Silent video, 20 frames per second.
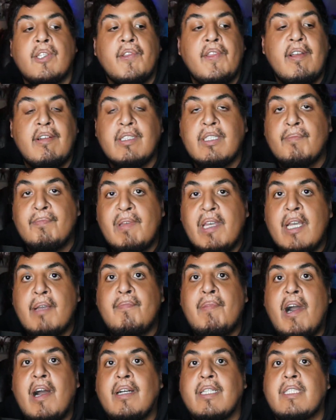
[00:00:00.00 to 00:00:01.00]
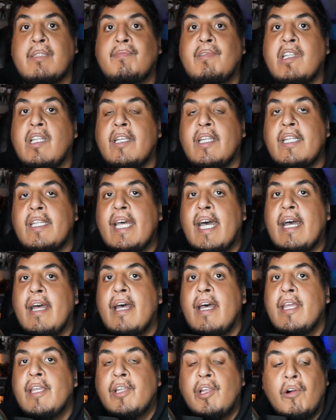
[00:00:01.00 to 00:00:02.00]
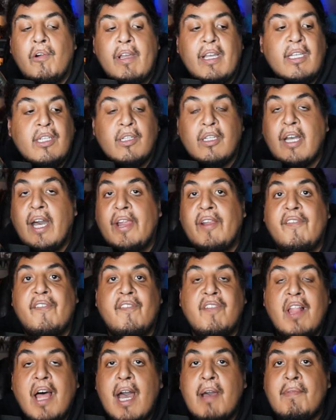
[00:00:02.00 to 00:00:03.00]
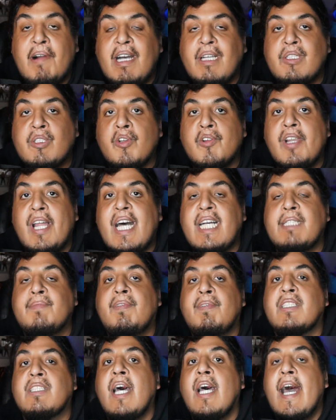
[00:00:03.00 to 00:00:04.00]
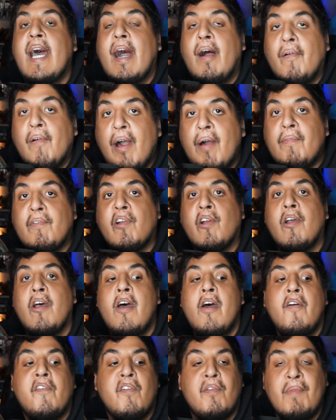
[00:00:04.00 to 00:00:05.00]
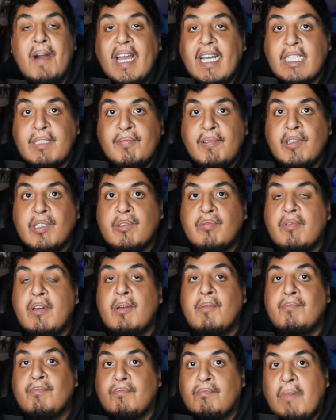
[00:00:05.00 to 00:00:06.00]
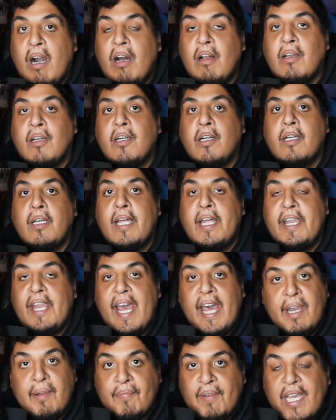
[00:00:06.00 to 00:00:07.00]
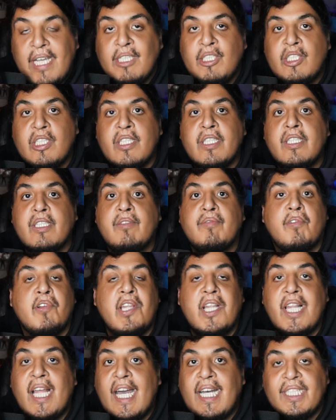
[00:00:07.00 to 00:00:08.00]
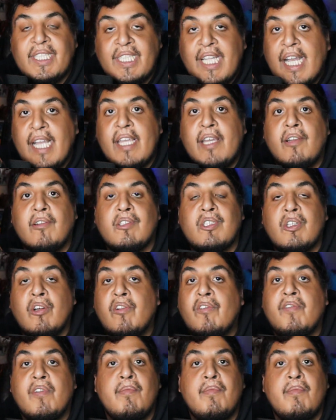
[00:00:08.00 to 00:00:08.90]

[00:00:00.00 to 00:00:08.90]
so there's a big possibility that, you know, it could kind of fly by certain aspects. However, from my experience with manga and adaptations for the last decade or so,